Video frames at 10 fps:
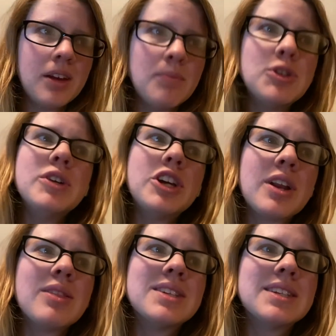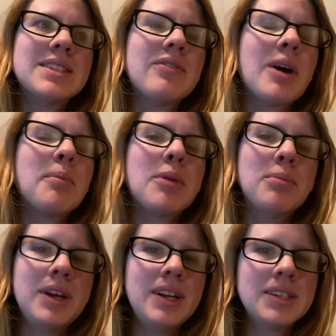I'm doing good in the sense of I'm
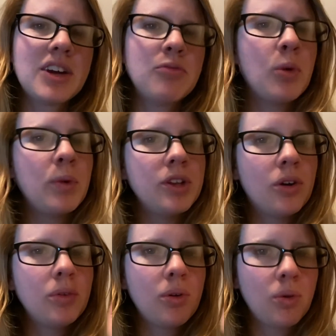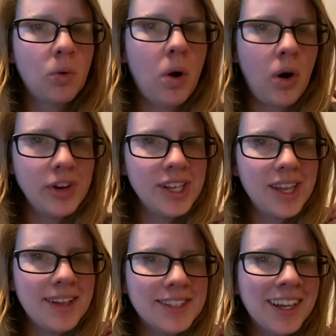completing stuff, but we don't know the quality
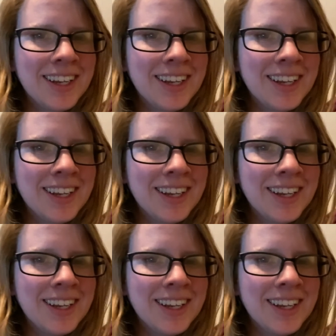yet.